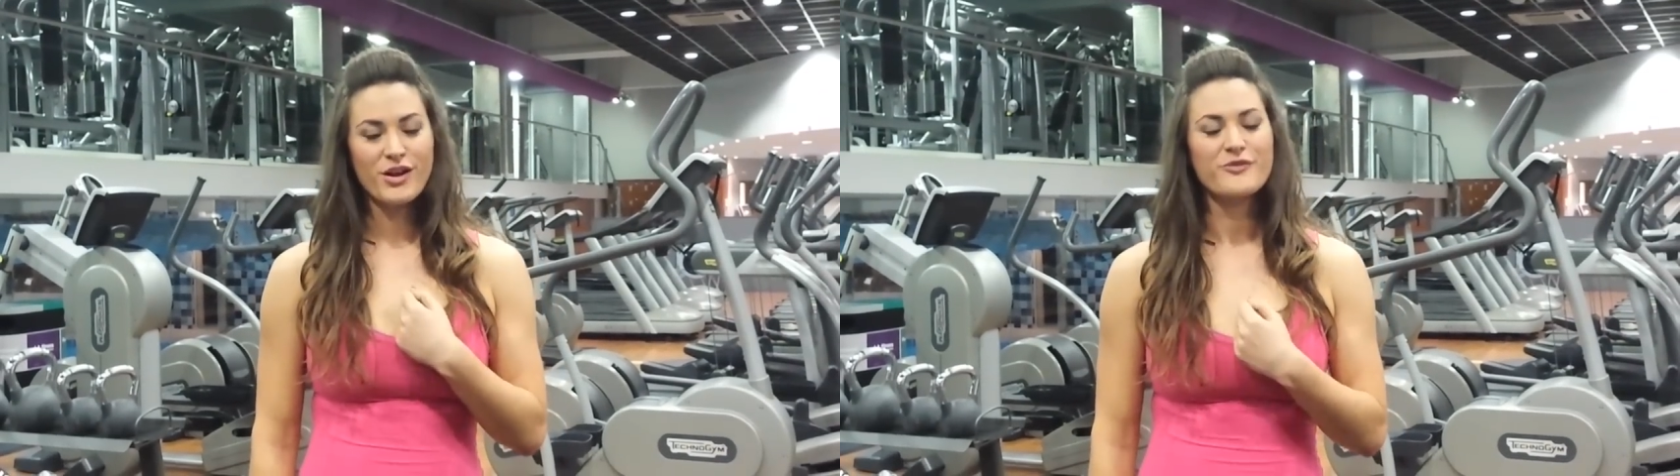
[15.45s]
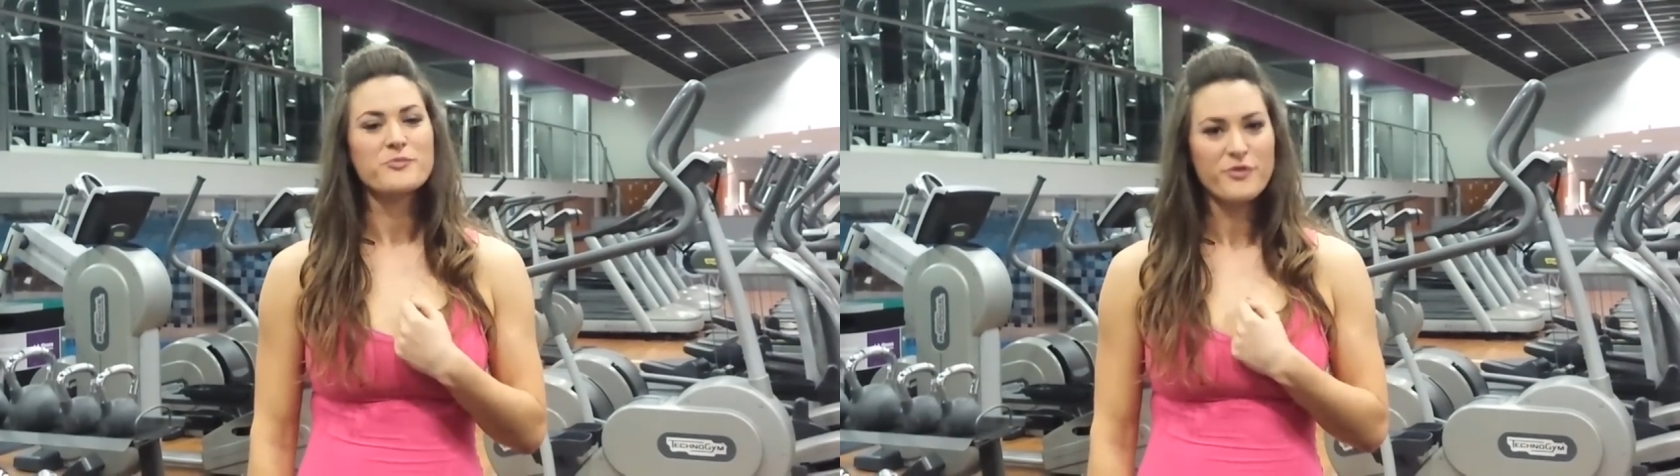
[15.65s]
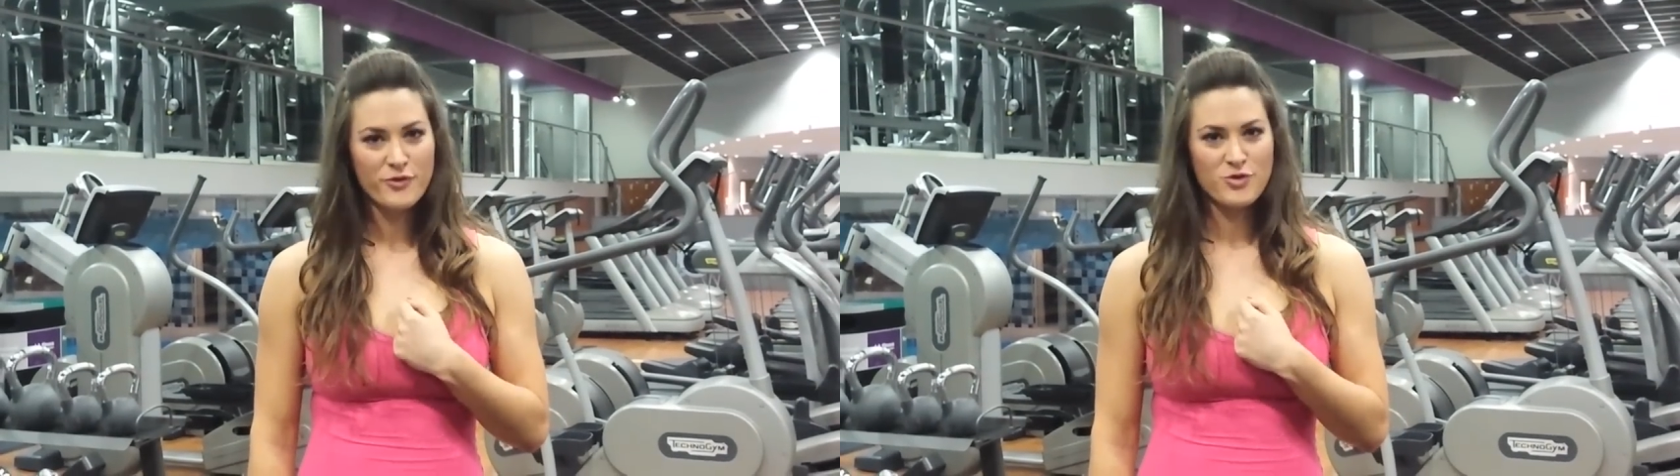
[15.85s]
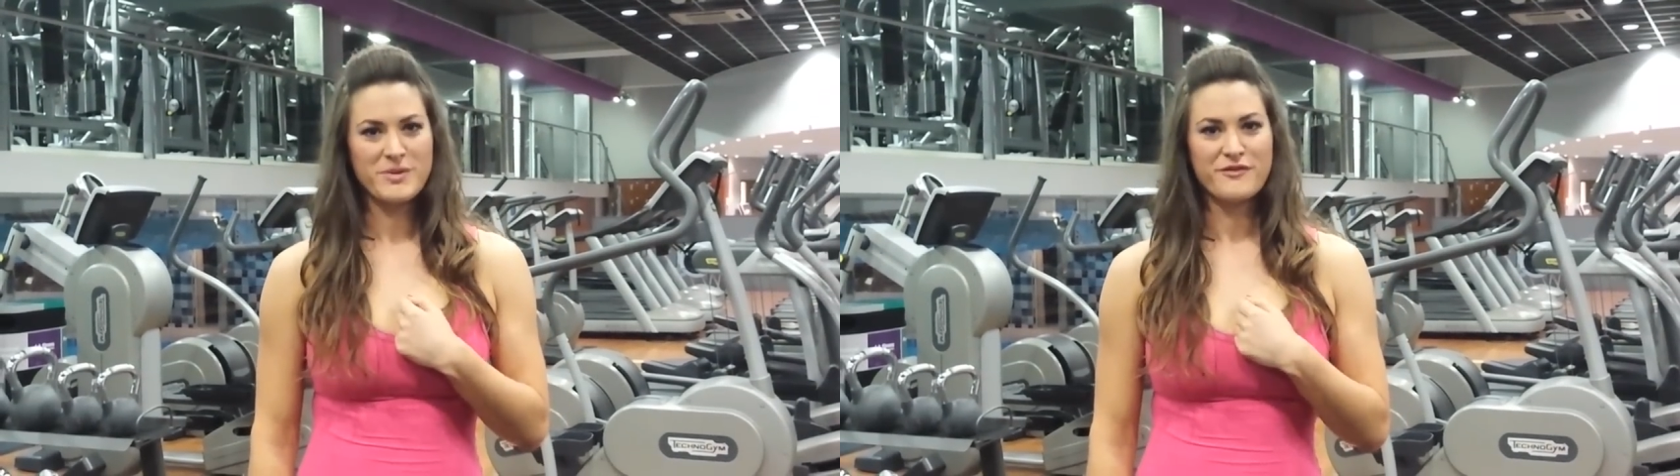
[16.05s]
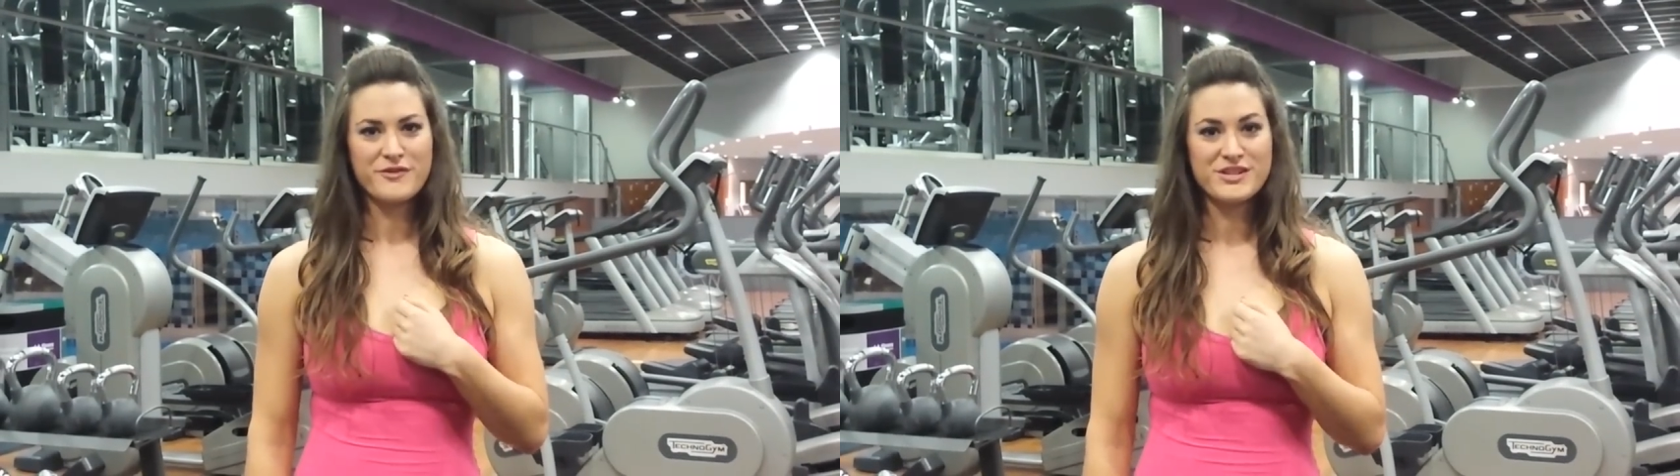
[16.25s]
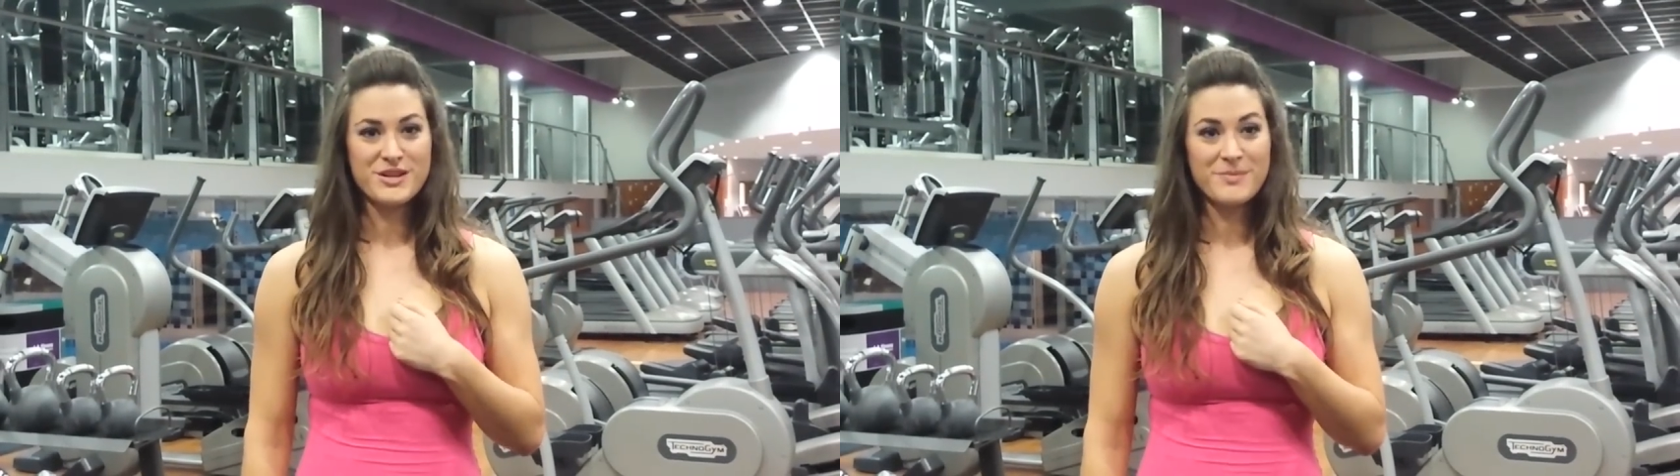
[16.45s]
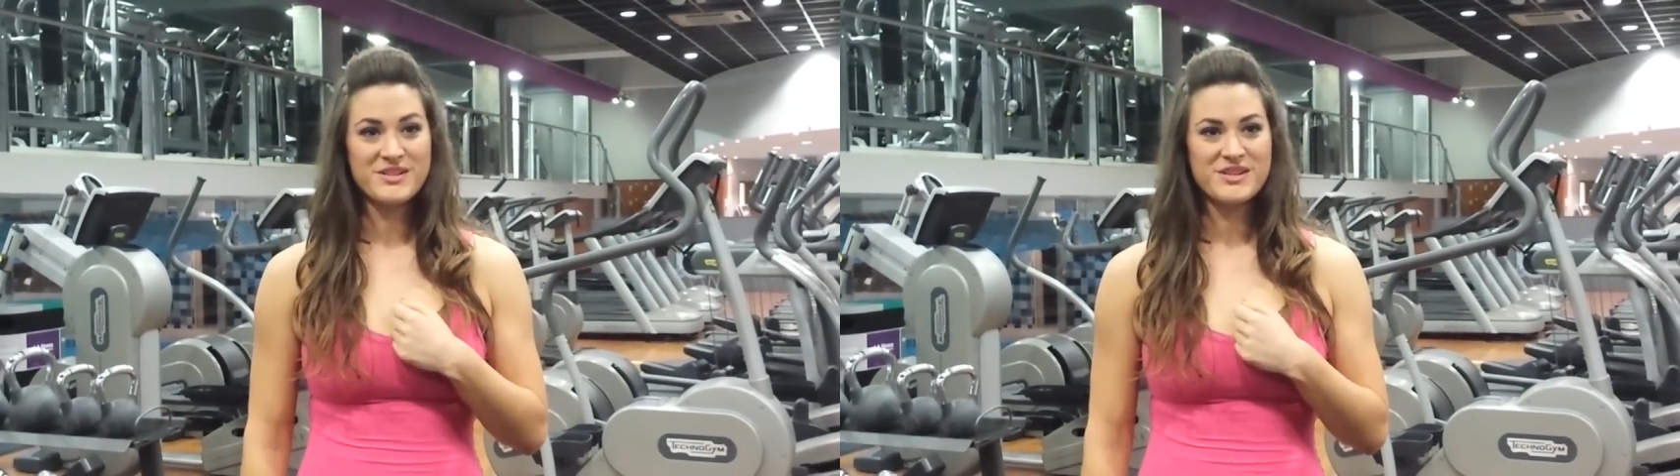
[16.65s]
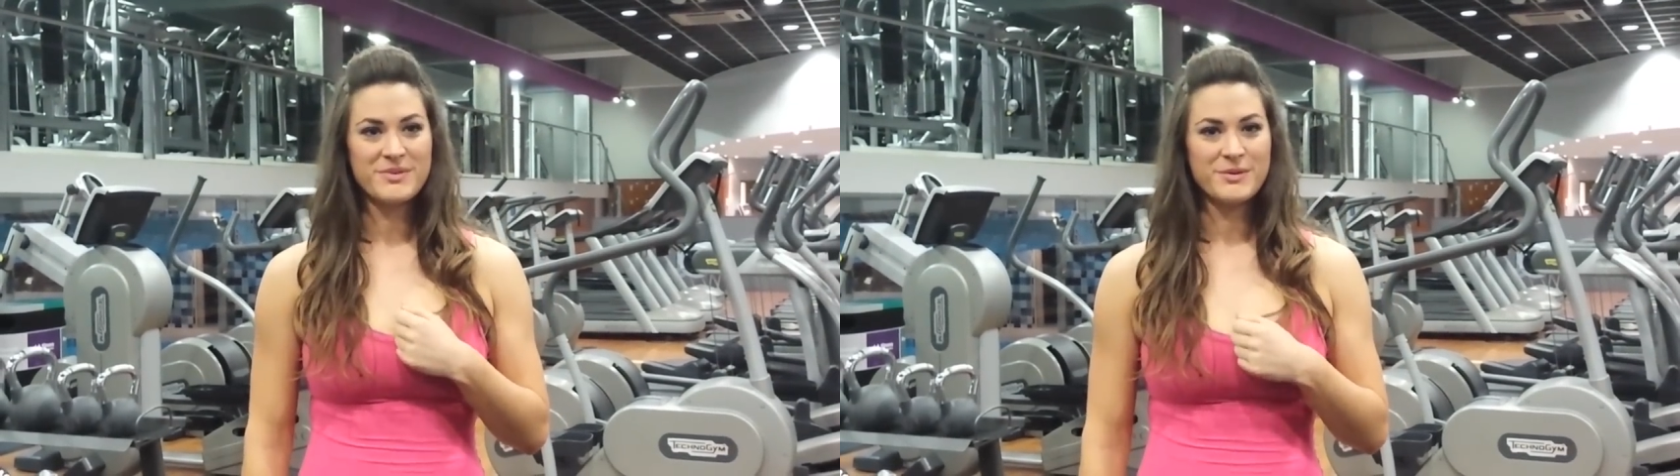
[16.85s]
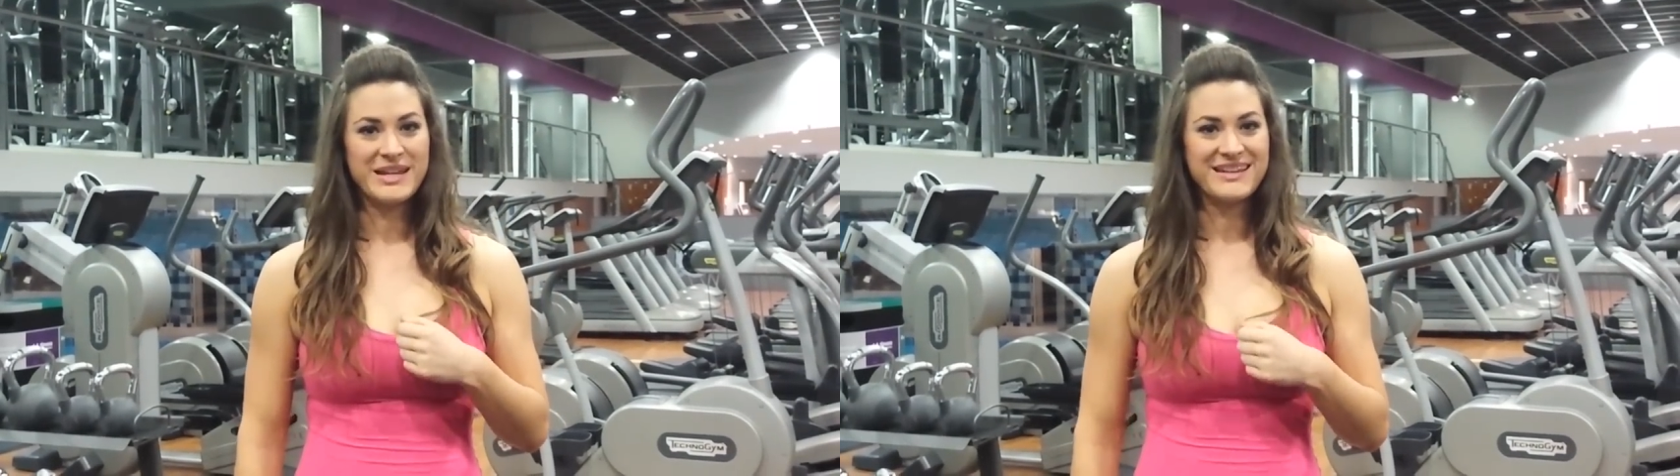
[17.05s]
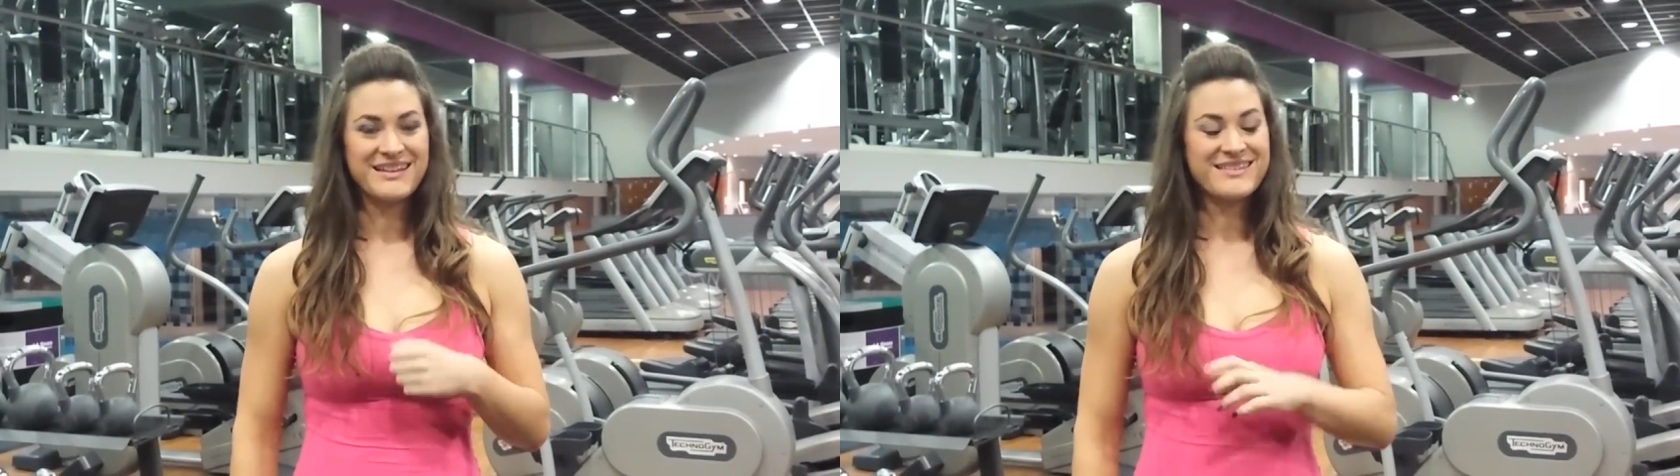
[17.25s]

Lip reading: of performing for the WWE.